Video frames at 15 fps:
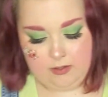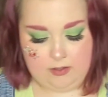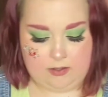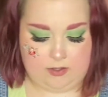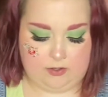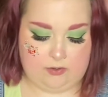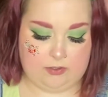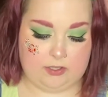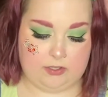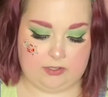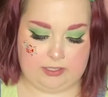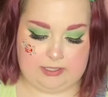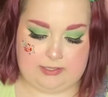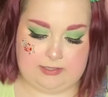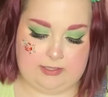You literally
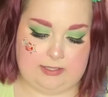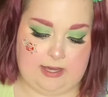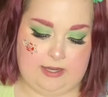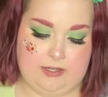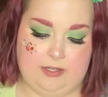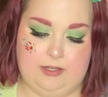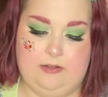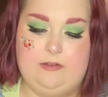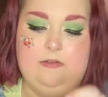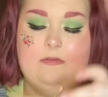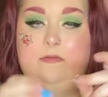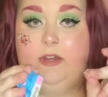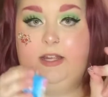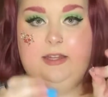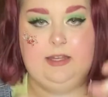just attach it
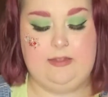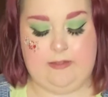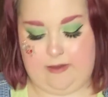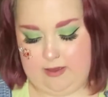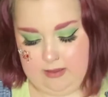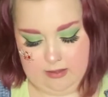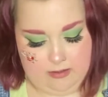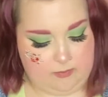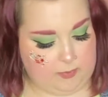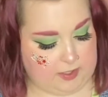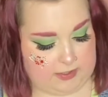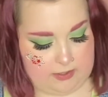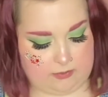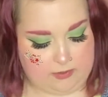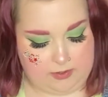right like that and be
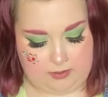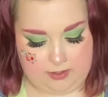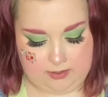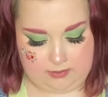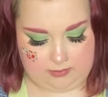done with it.